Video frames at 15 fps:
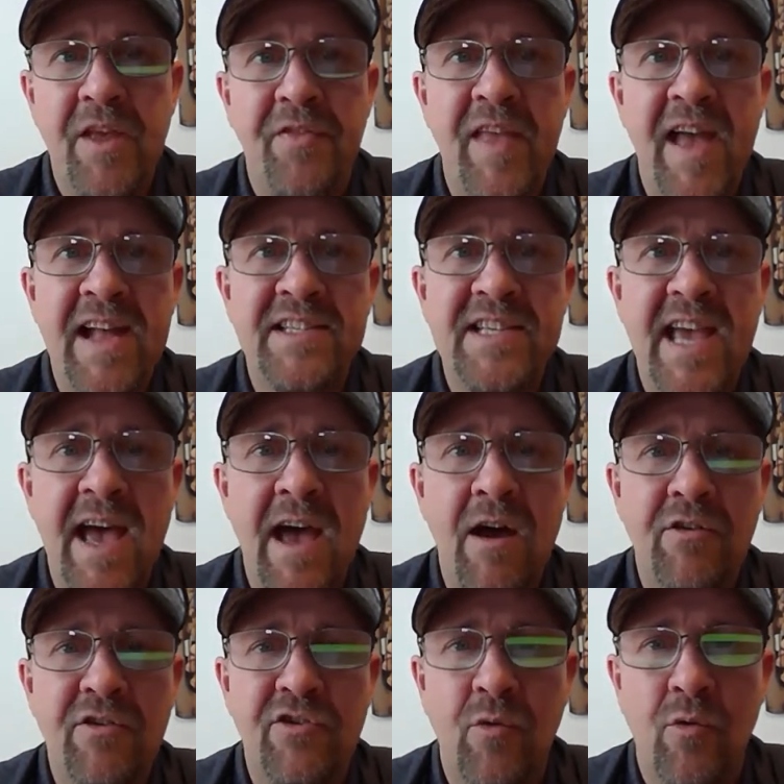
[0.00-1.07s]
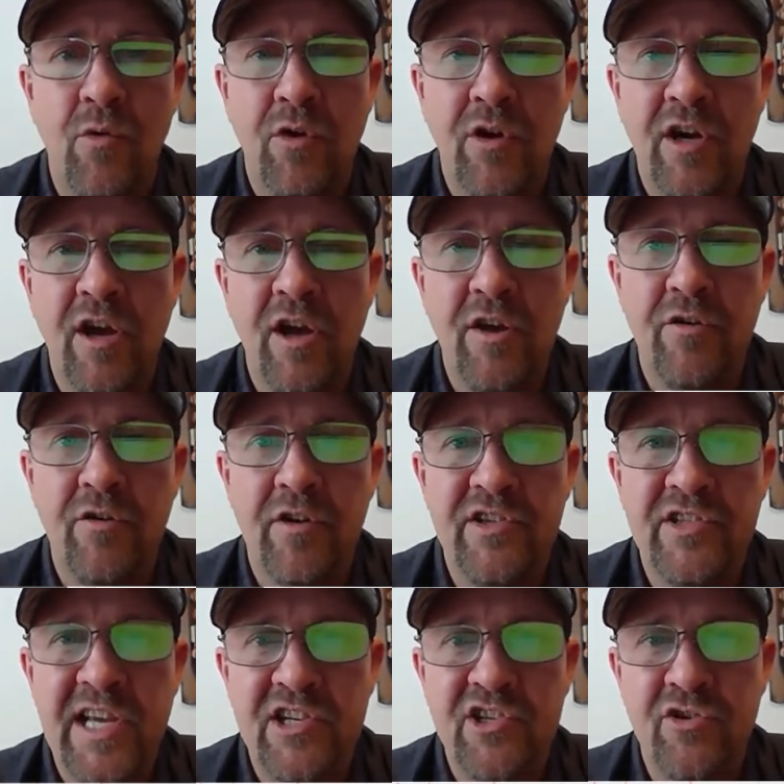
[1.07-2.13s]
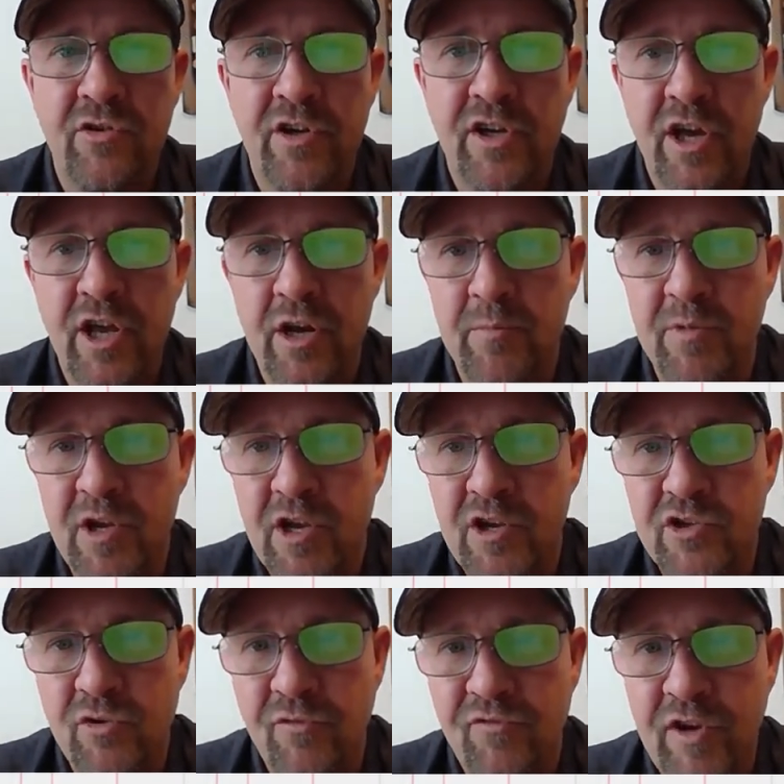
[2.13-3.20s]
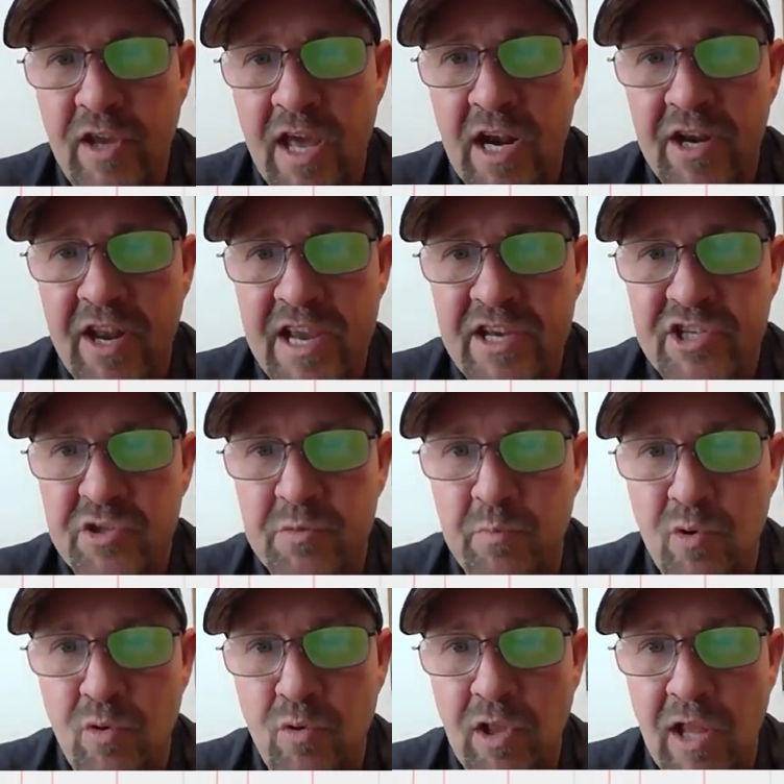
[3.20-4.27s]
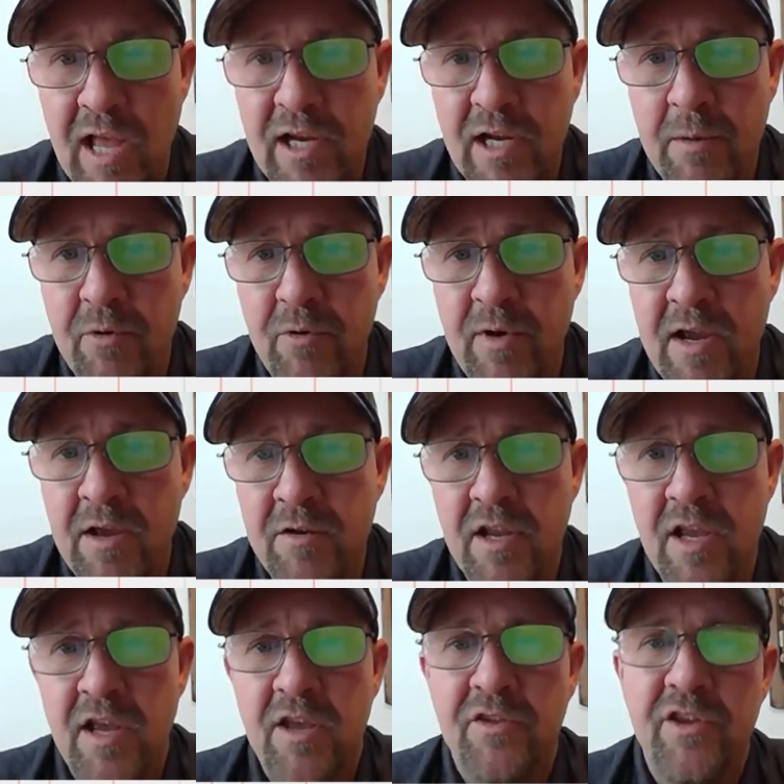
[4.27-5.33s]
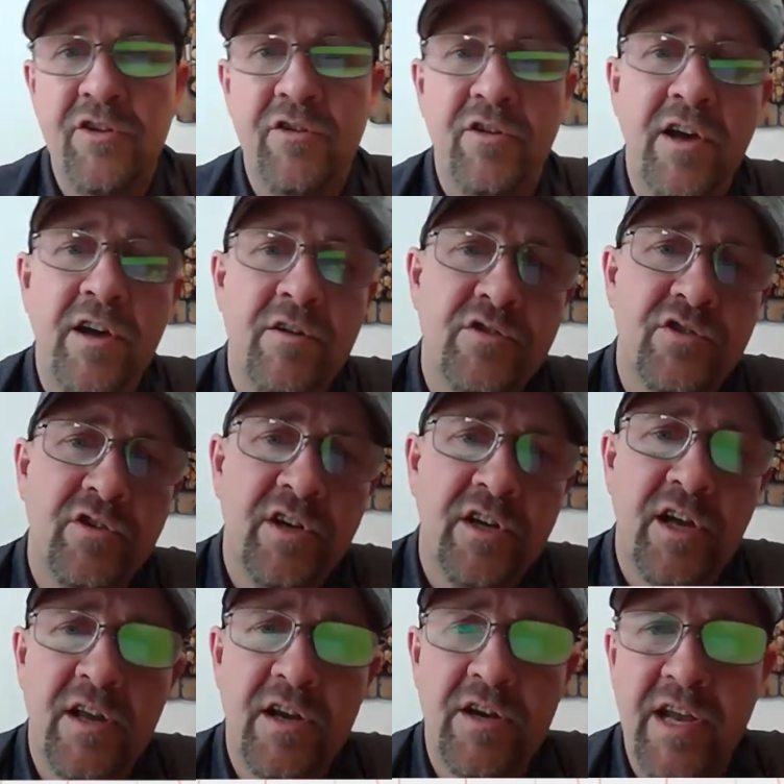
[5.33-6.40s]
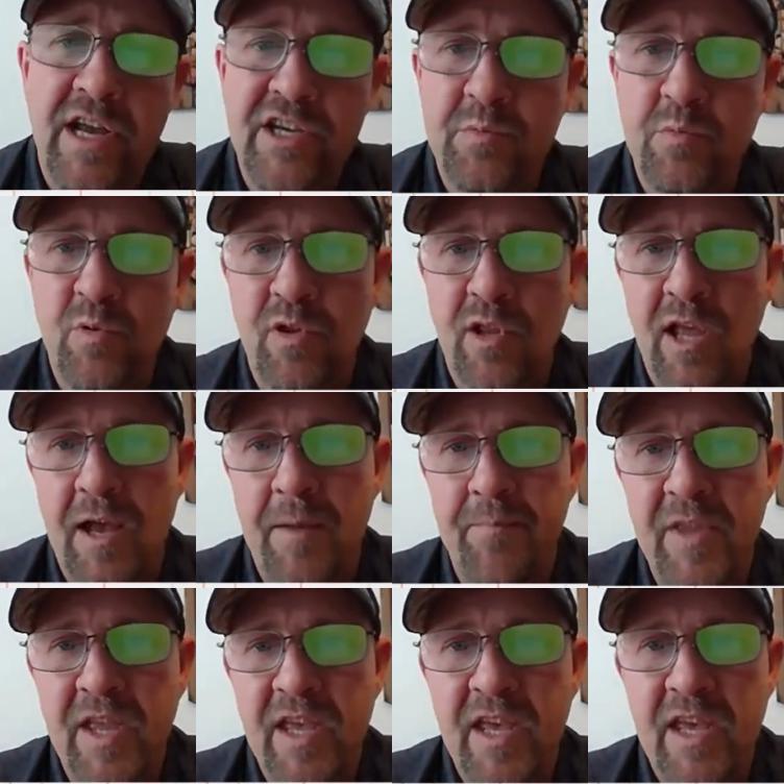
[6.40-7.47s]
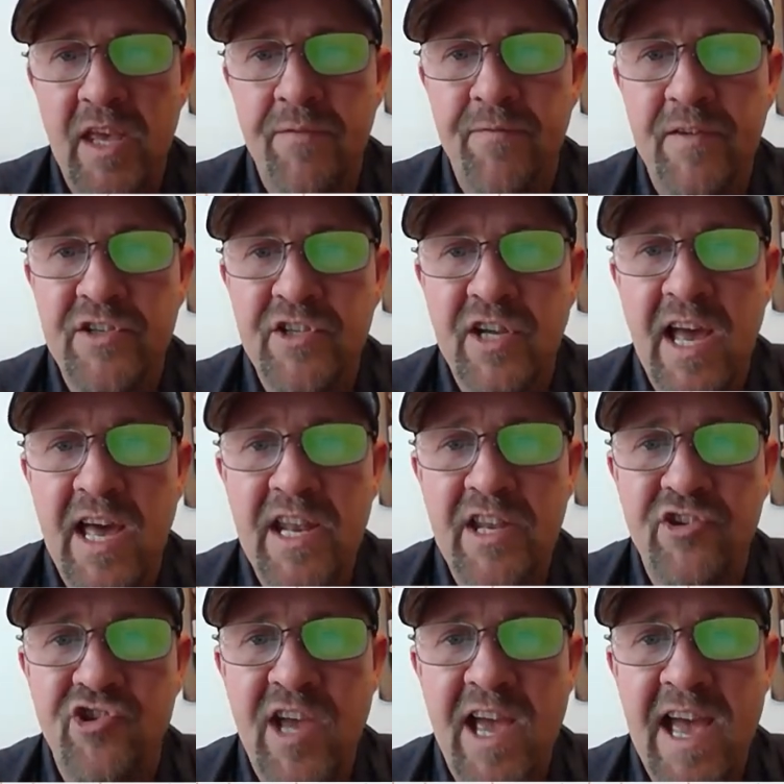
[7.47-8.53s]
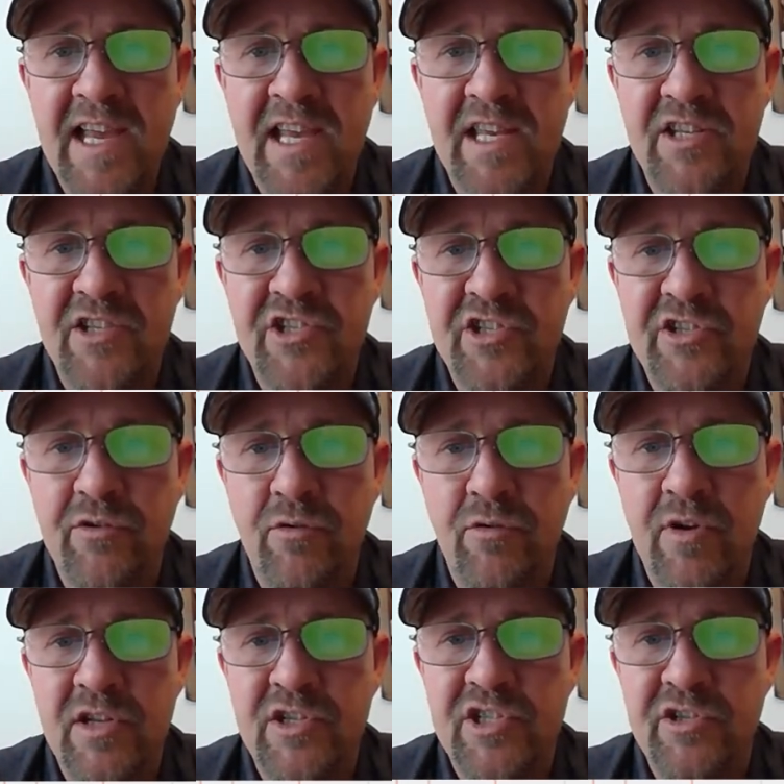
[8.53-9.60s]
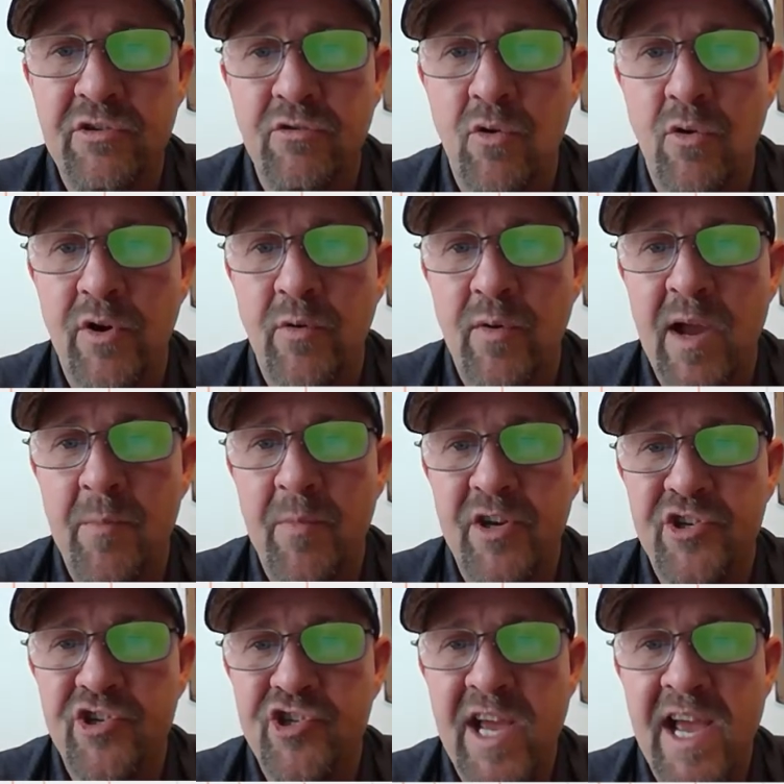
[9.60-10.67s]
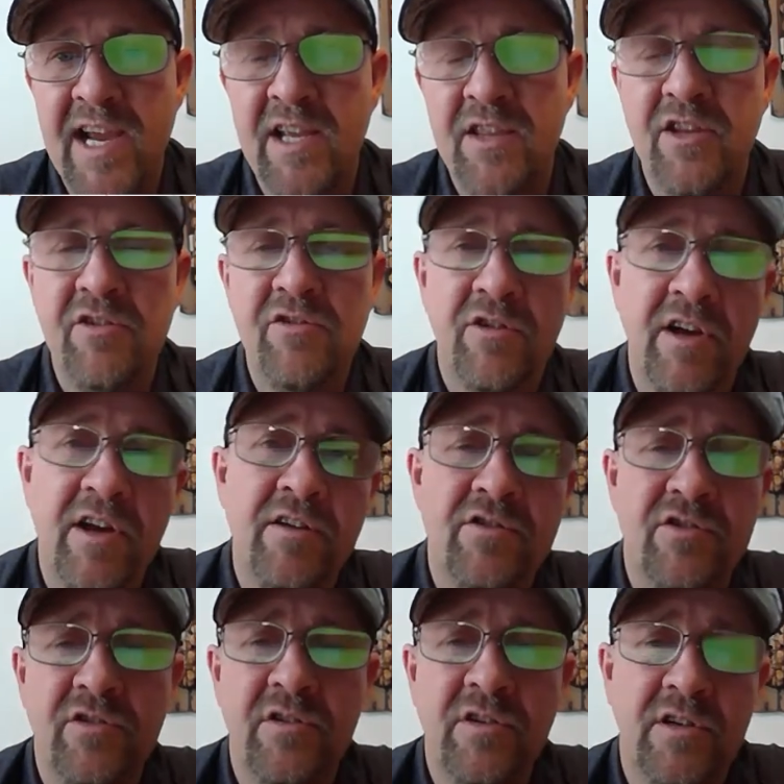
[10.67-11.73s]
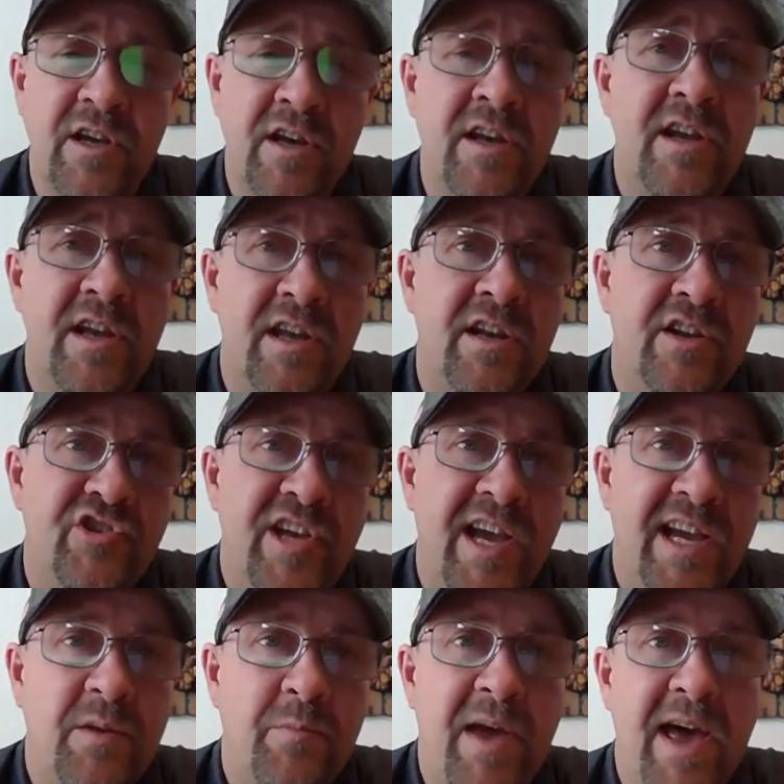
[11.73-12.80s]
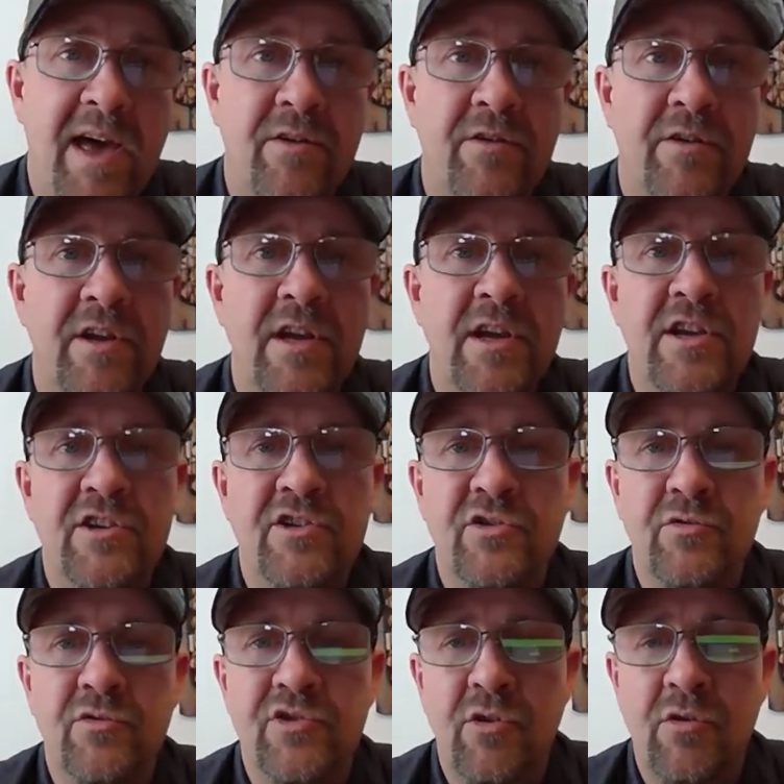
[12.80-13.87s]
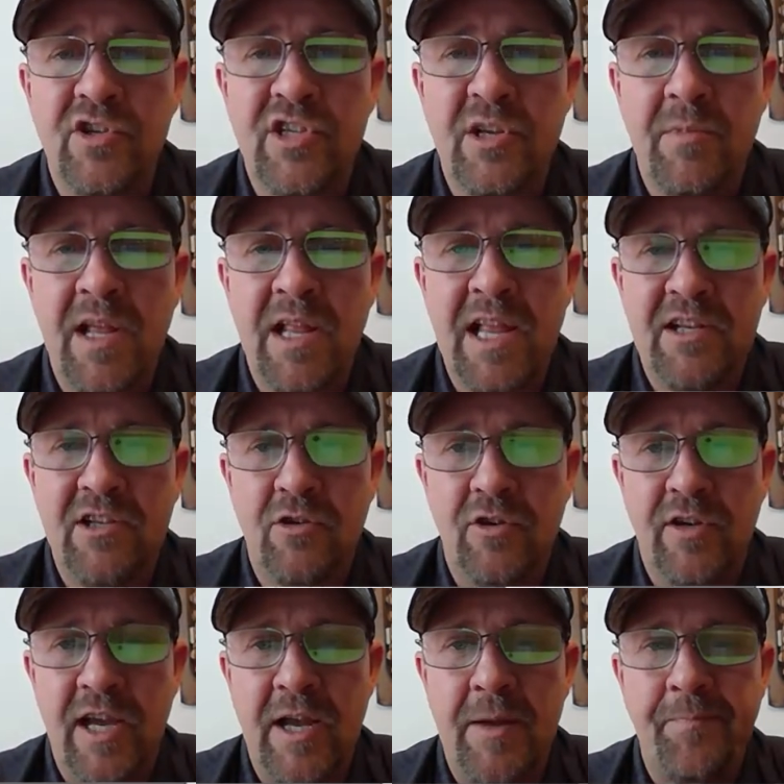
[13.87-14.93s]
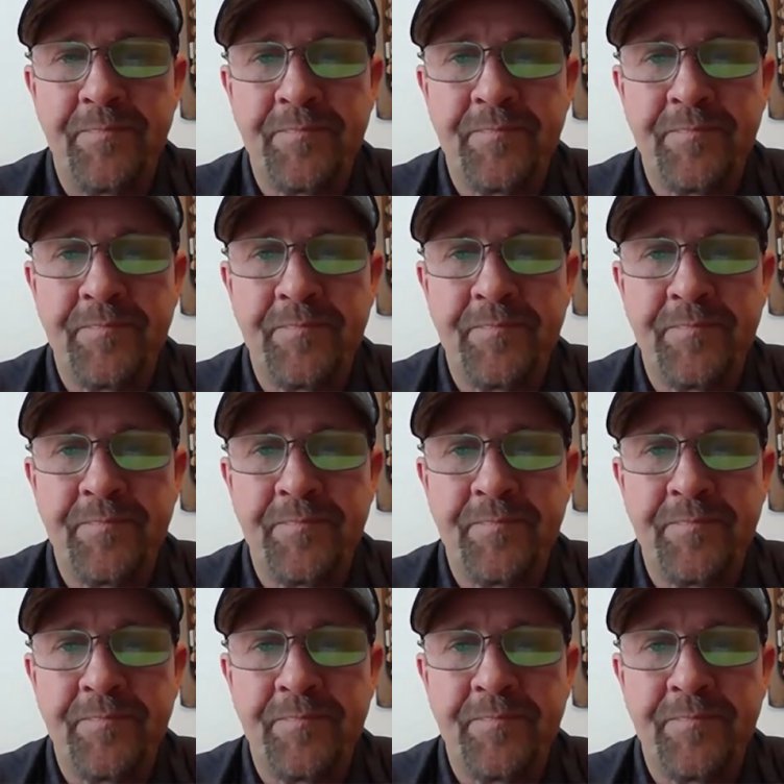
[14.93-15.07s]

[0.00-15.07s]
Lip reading: that's how your cutter is actually going to cut them. So if you got a nice smooth line coming around, then your cutter is going to cut a nice smooth line. If it's kind of jagged, it's still going around, but it's jagged, then your cutter is going to cut it in a jagged pattern. So it's always something I like to look at.